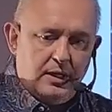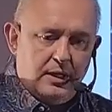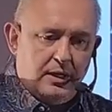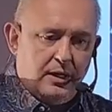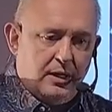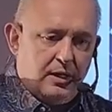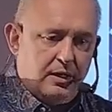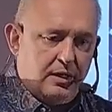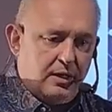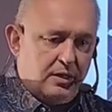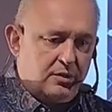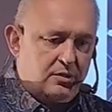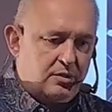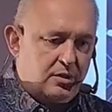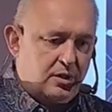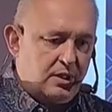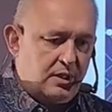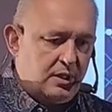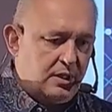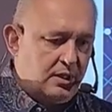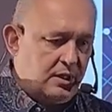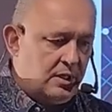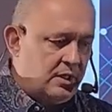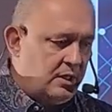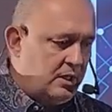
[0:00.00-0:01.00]

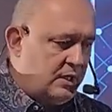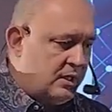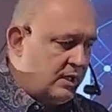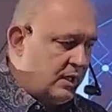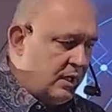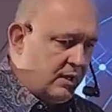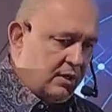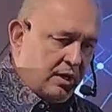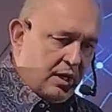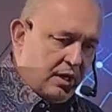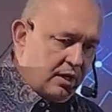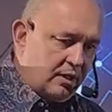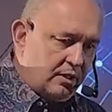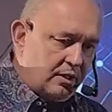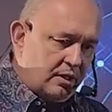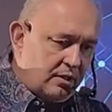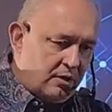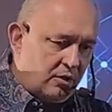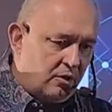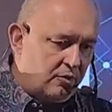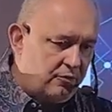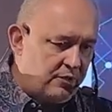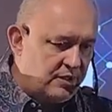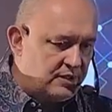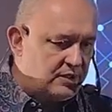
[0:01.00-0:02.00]
I had an
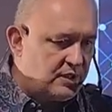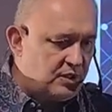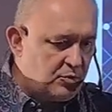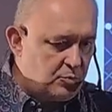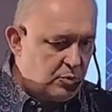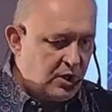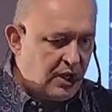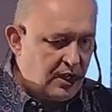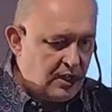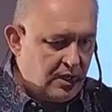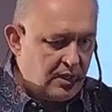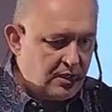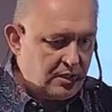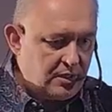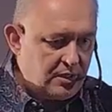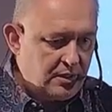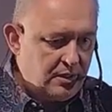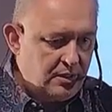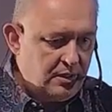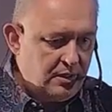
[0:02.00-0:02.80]
office in Prague,